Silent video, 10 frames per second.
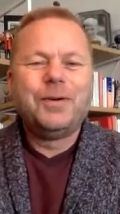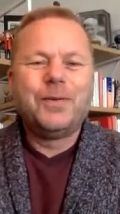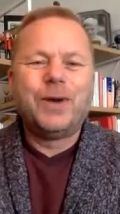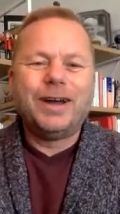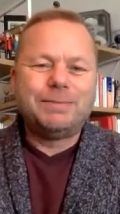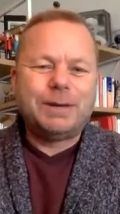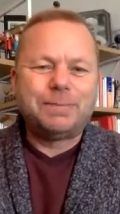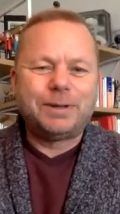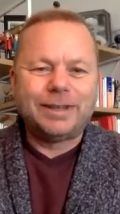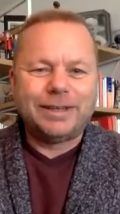white
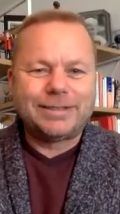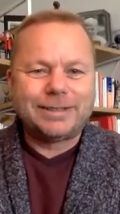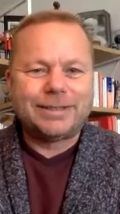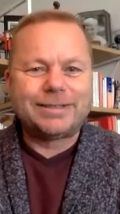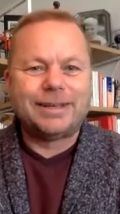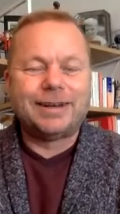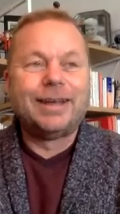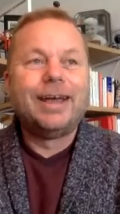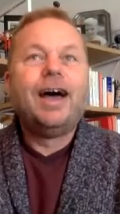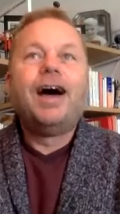people need to listen,
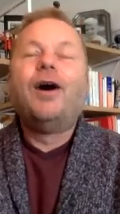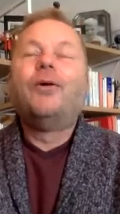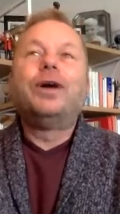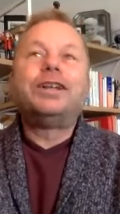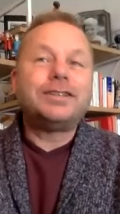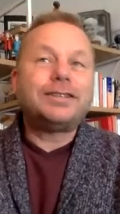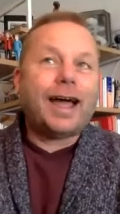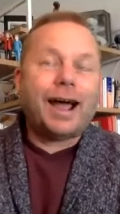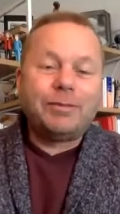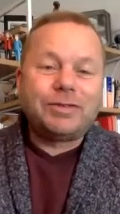which is
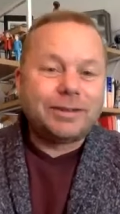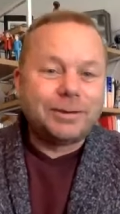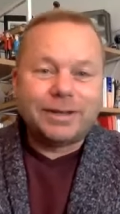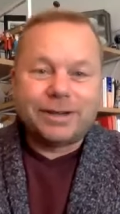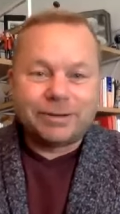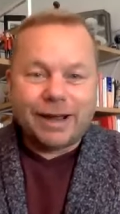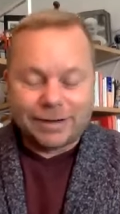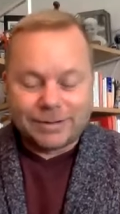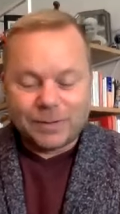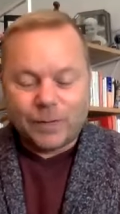absolutely
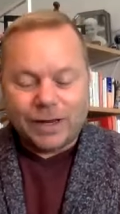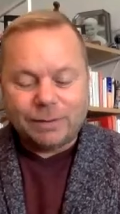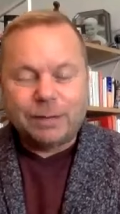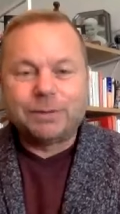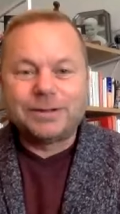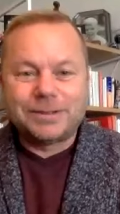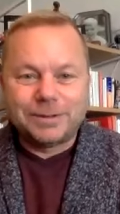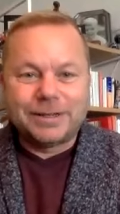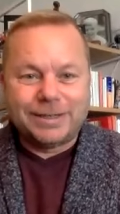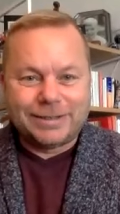correct. White people
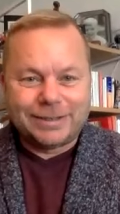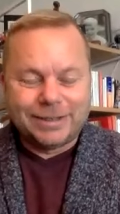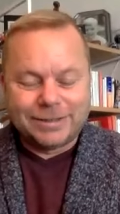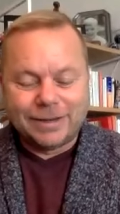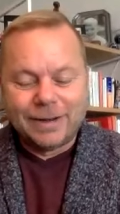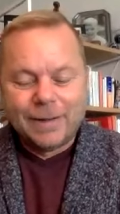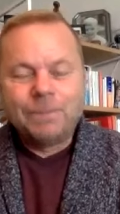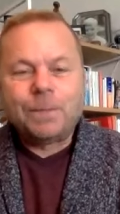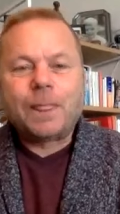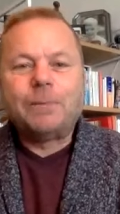do need to listen.
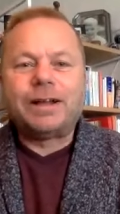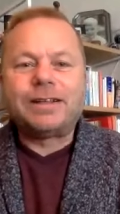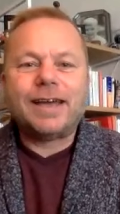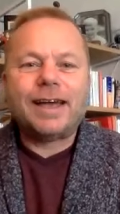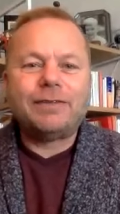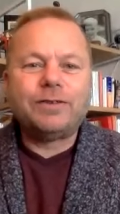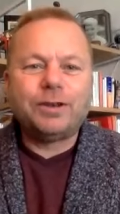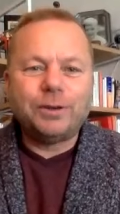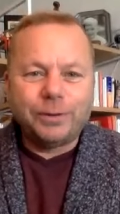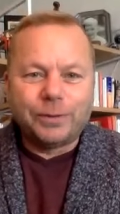But to have
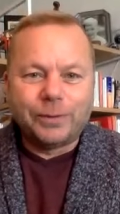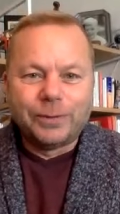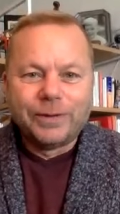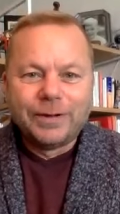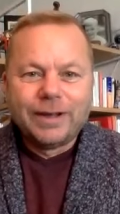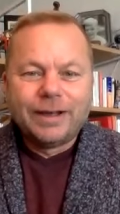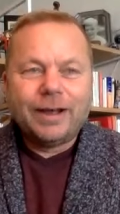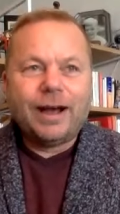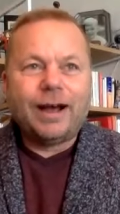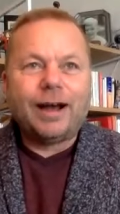you,
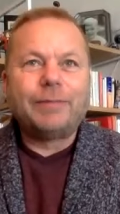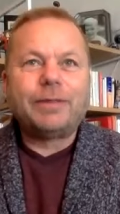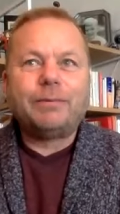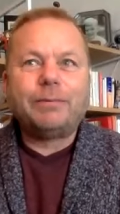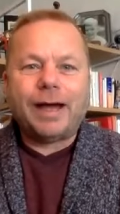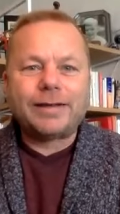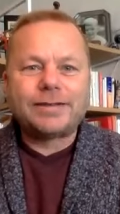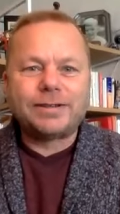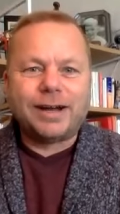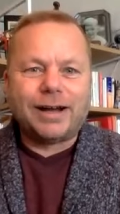uh, the
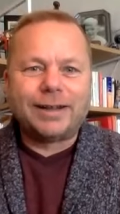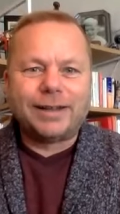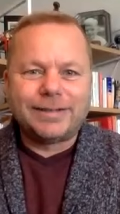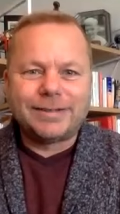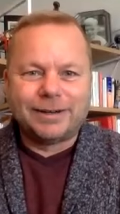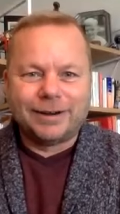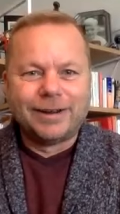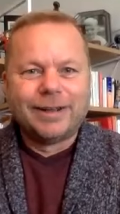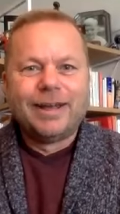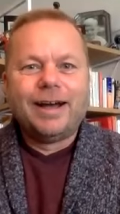master non
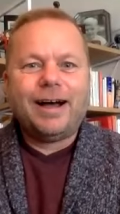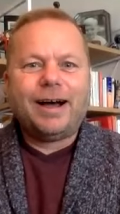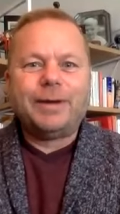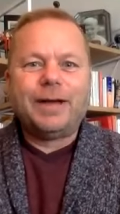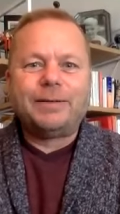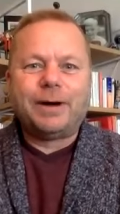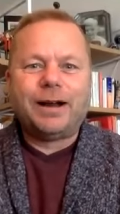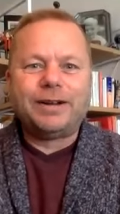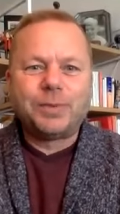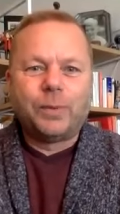listener, um,
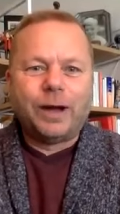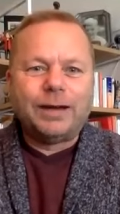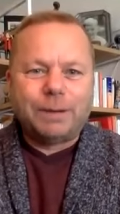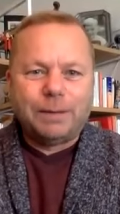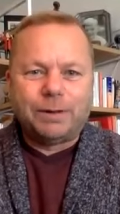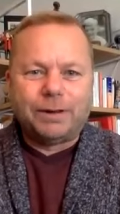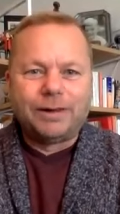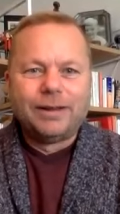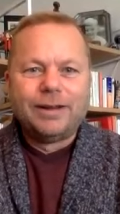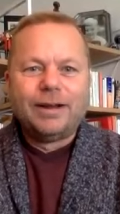admonish white
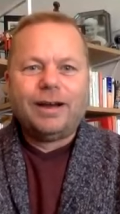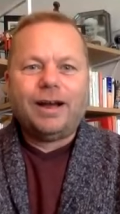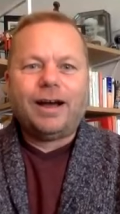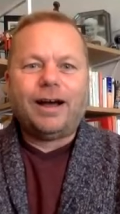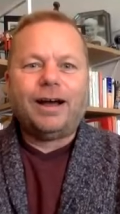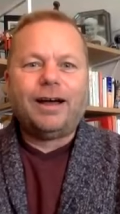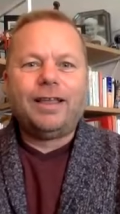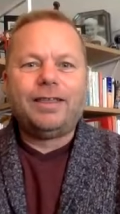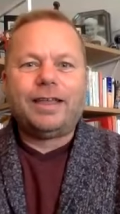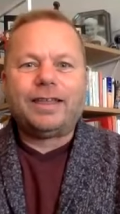people uh,
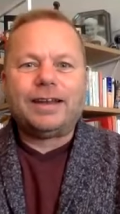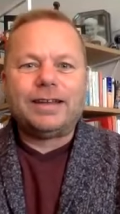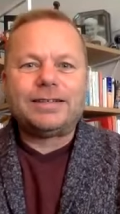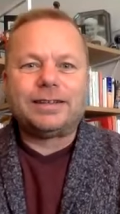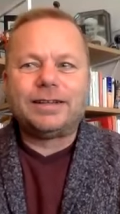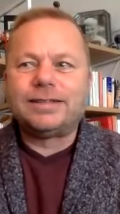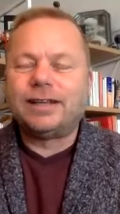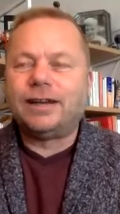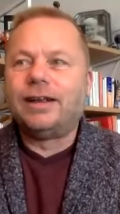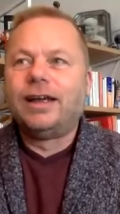that they need to
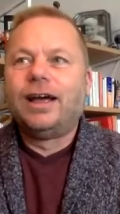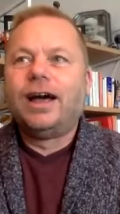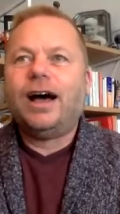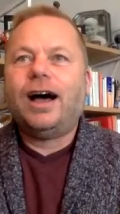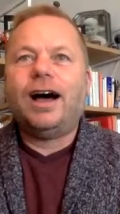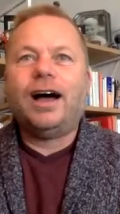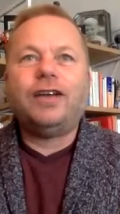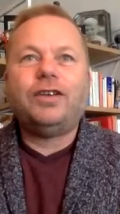listen uh,